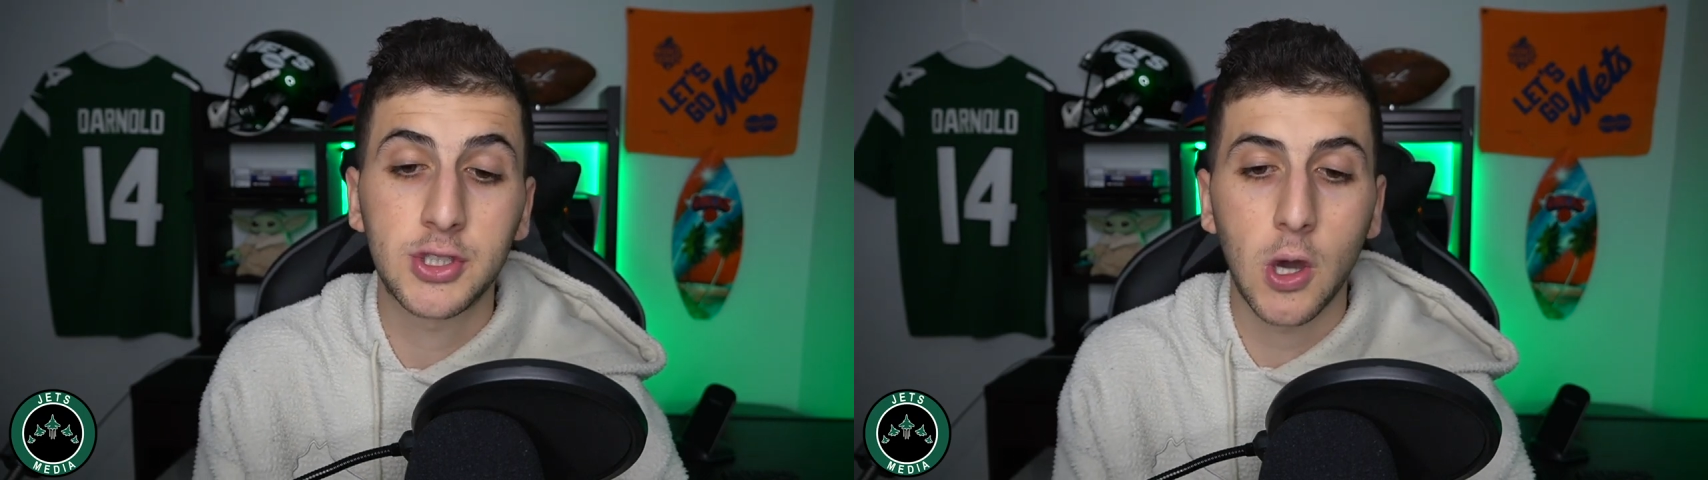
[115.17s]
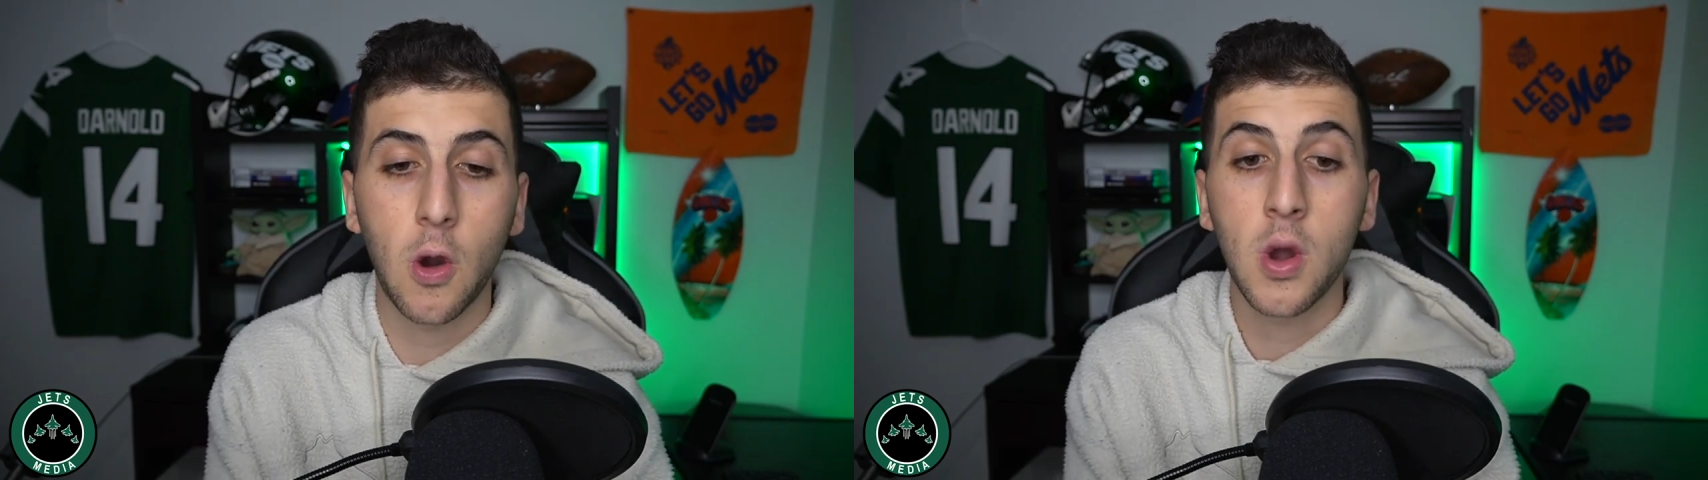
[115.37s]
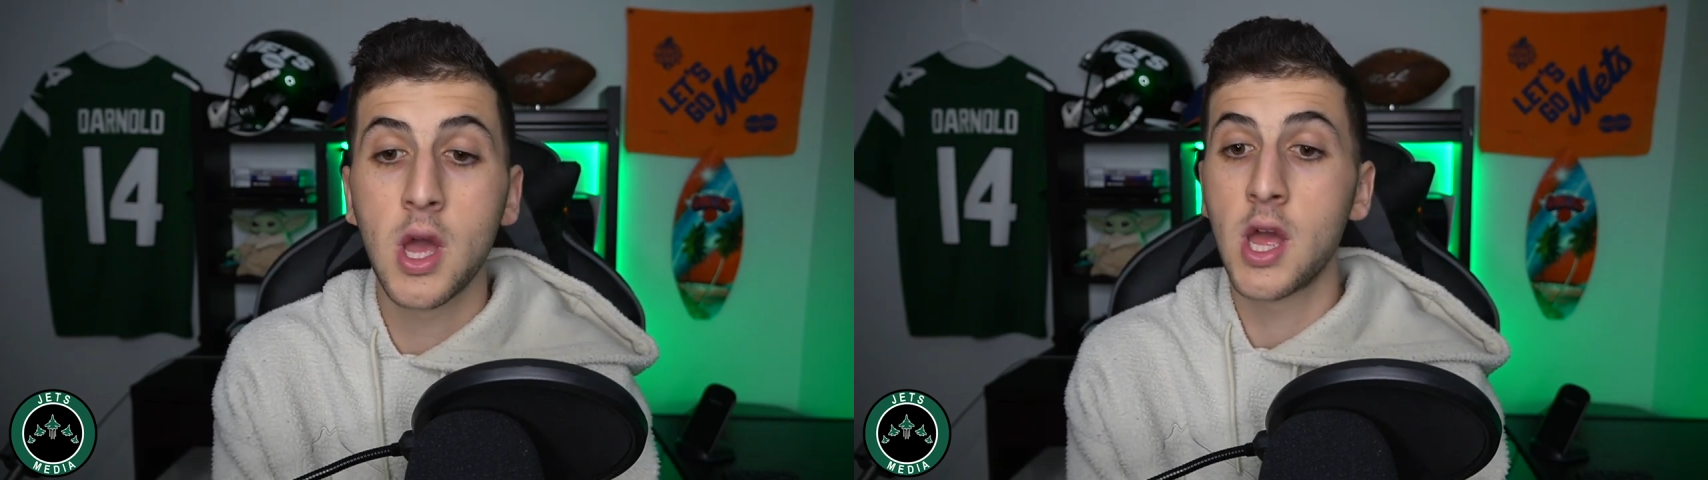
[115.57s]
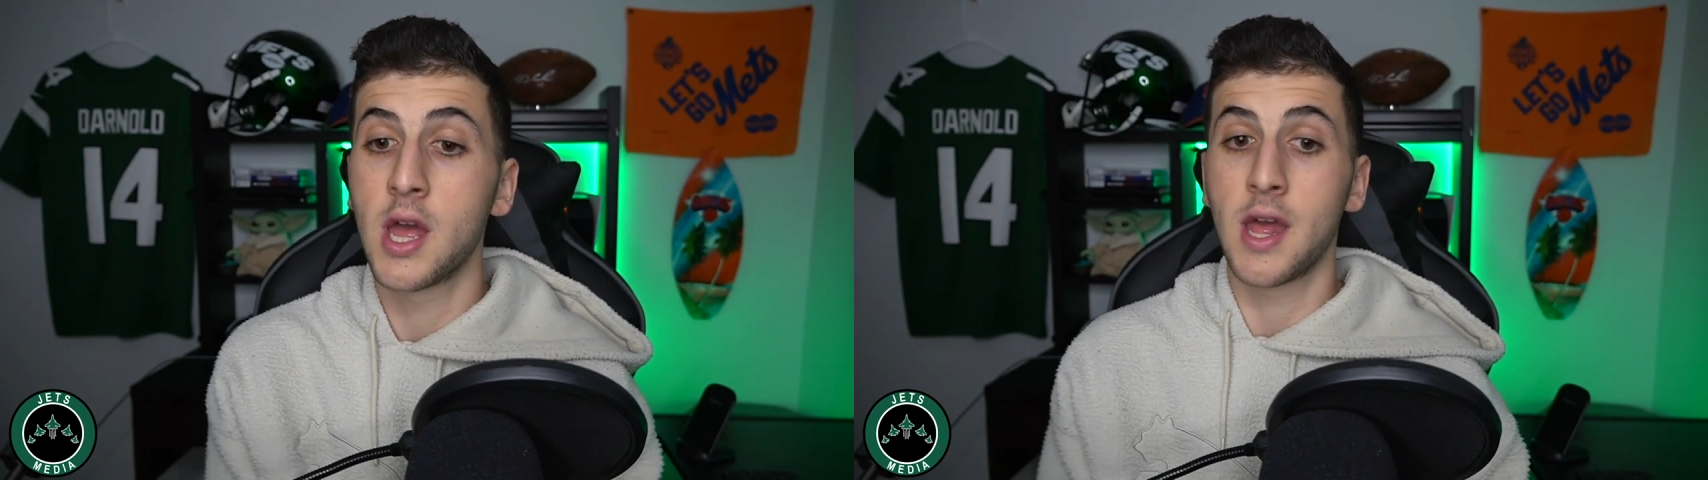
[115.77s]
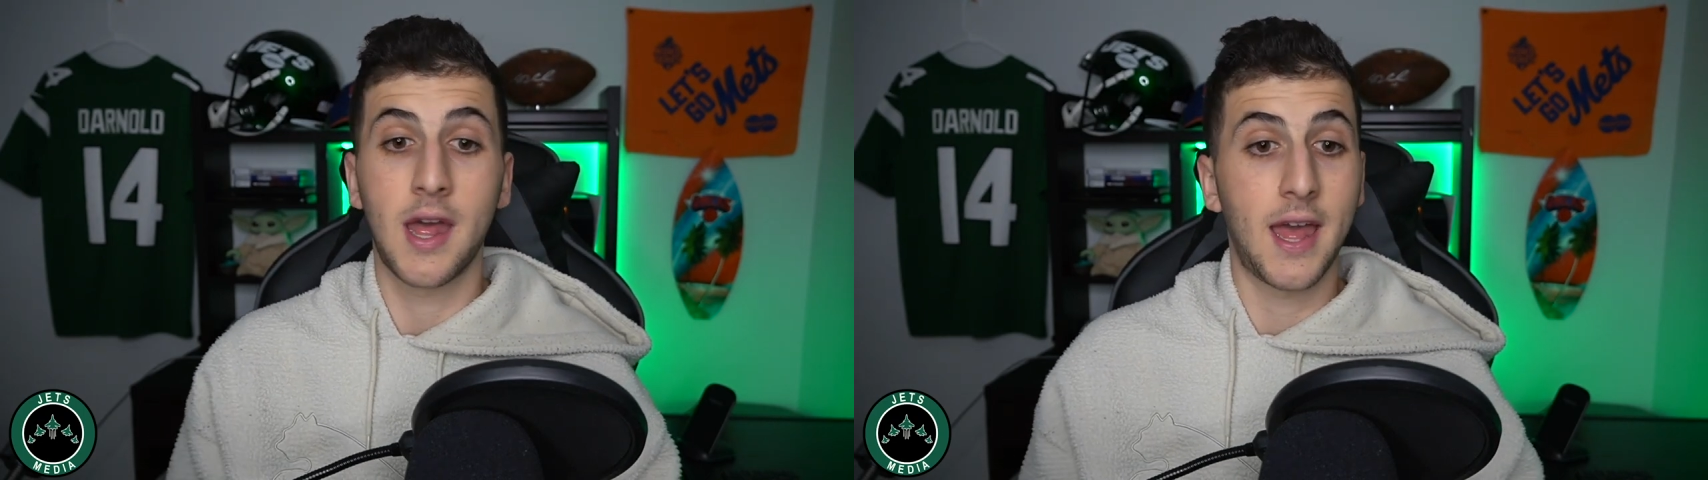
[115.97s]
So
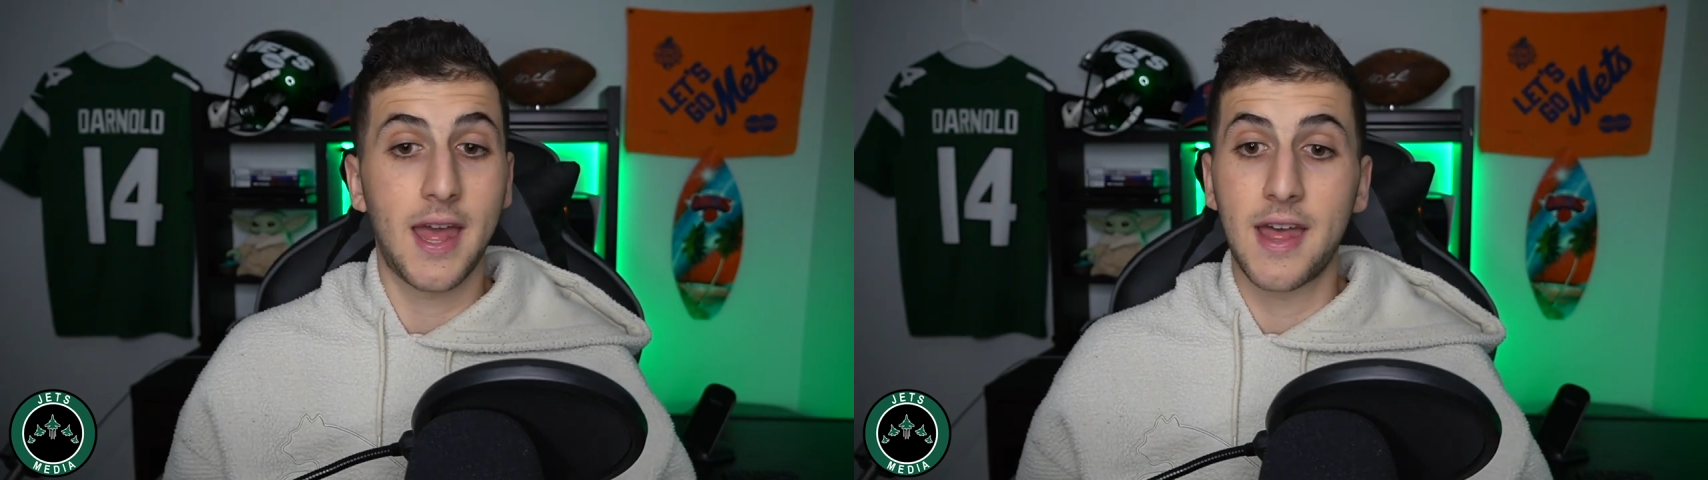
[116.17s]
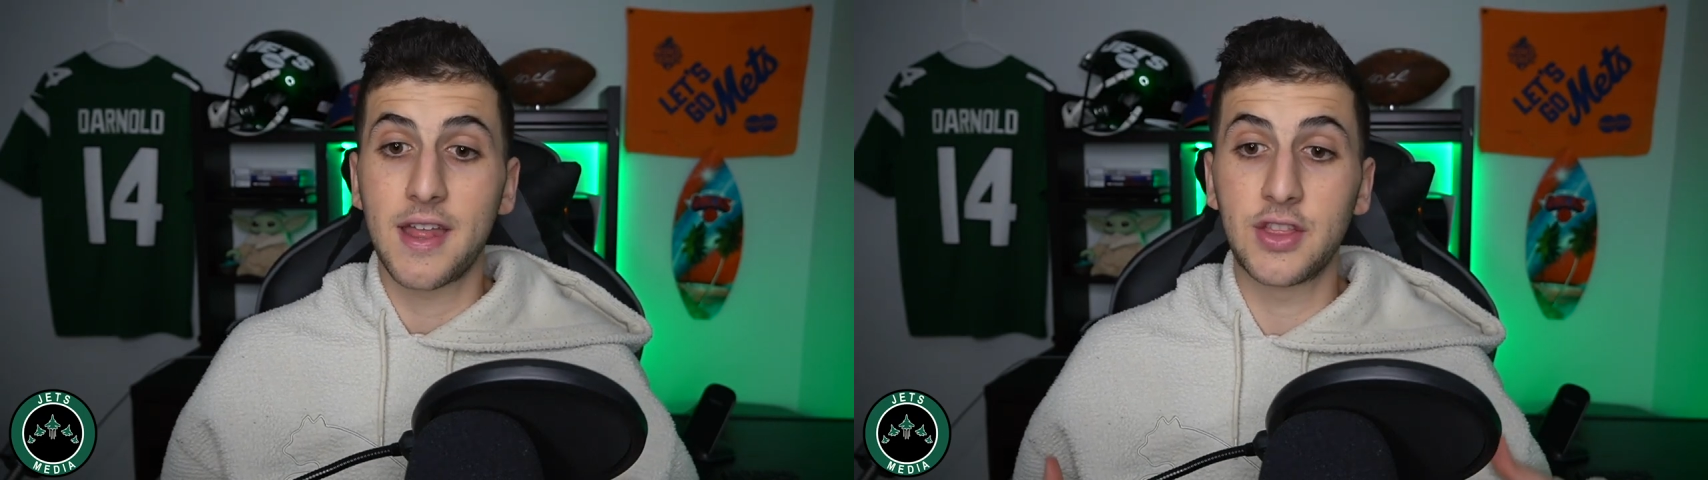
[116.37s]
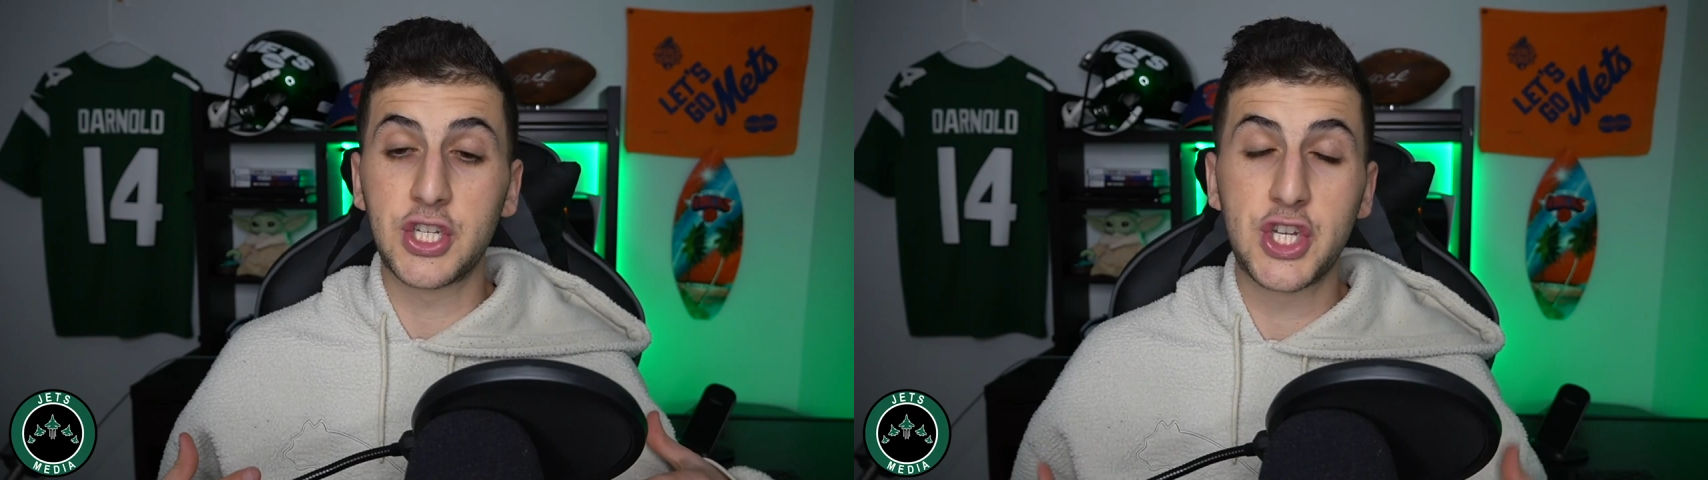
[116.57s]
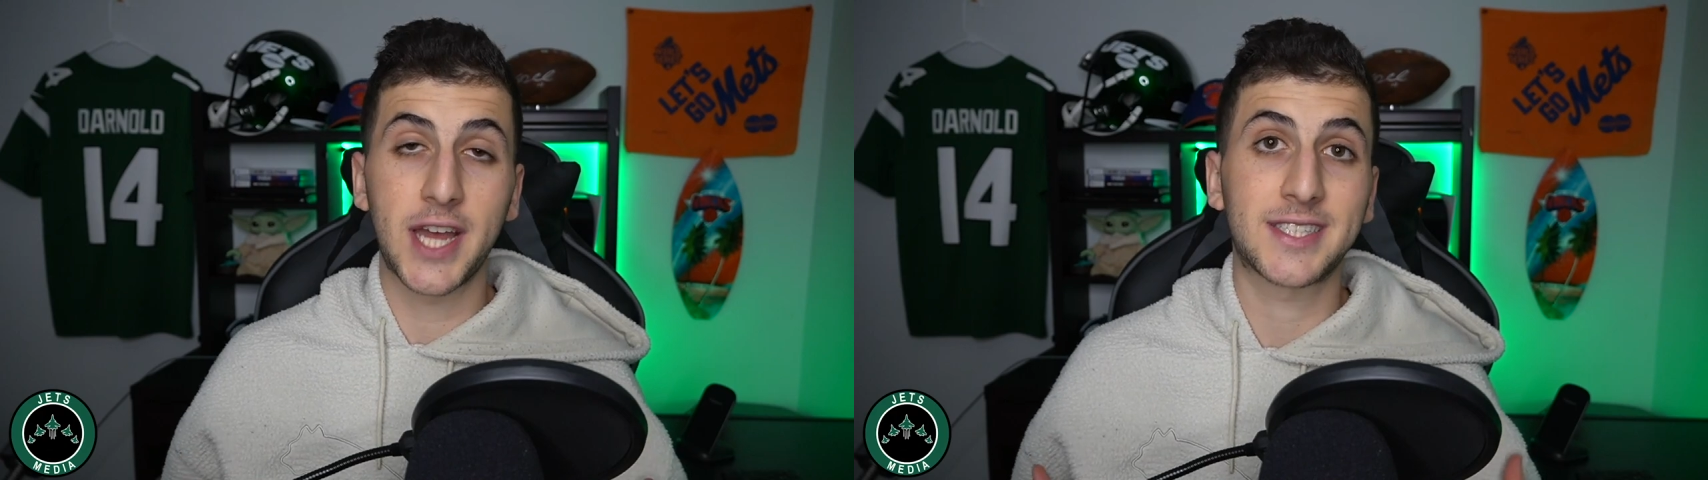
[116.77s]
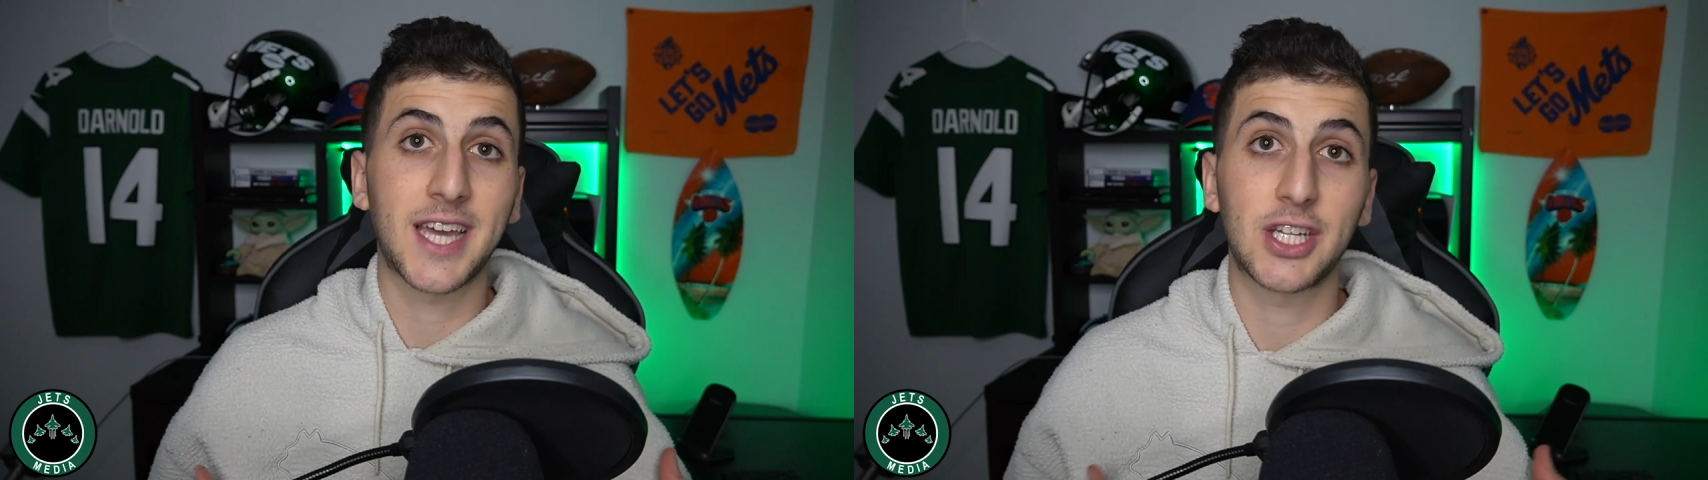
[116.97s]
the
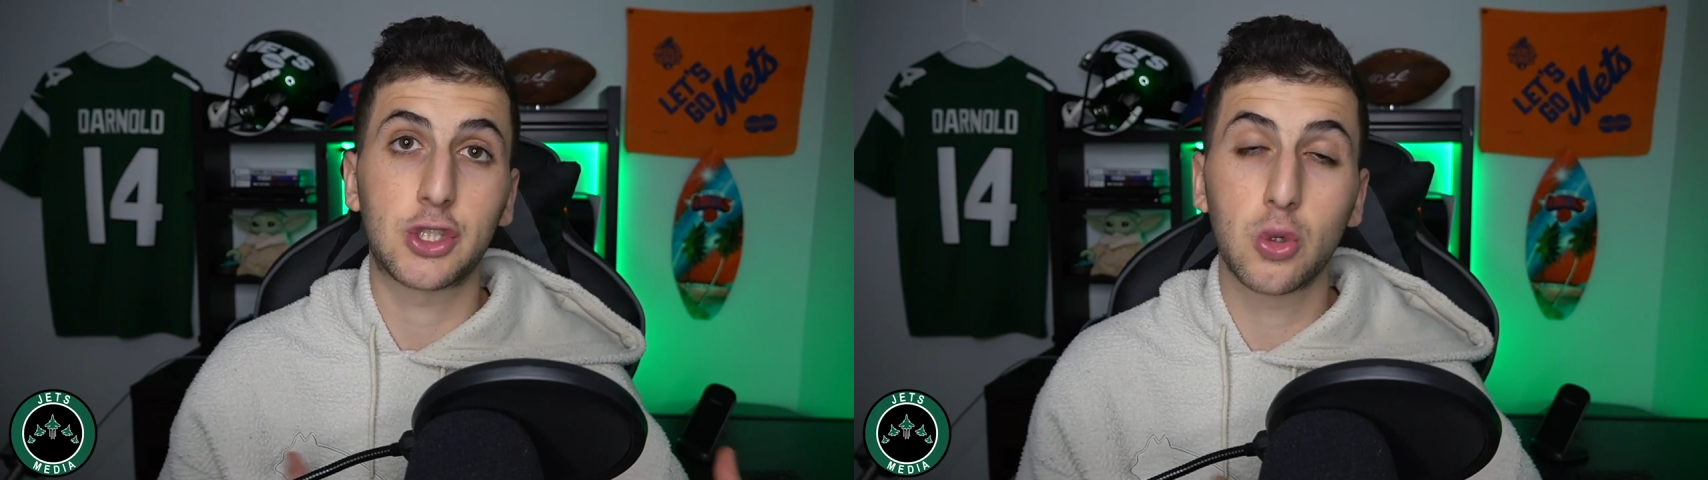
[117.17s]
Jets got